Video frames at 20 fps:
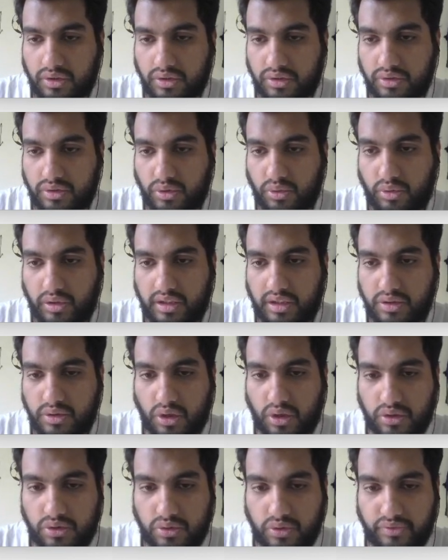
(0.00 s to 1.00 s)
So what is
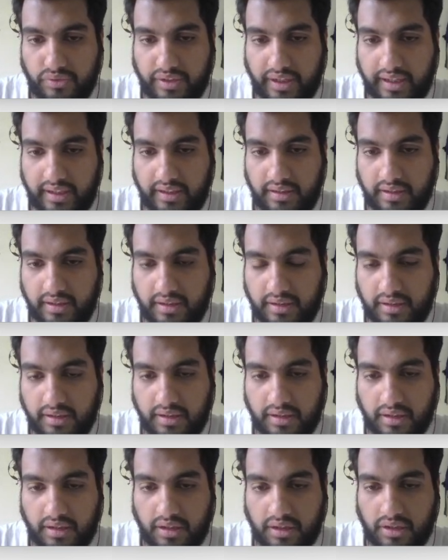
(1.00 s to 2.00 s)
log 2 of 9?
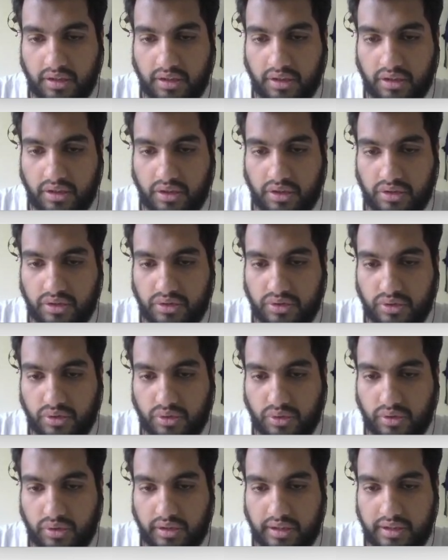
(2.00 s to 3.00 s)

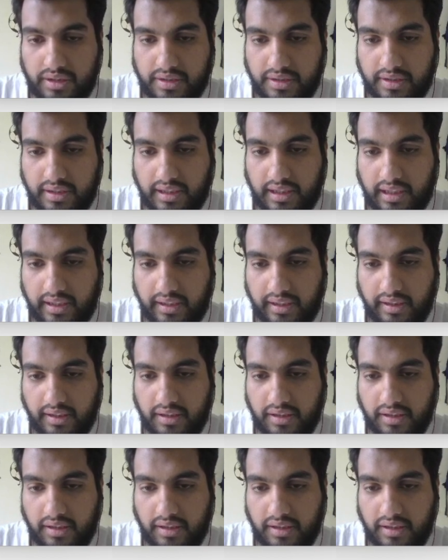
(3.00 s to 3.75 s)
So its ceiling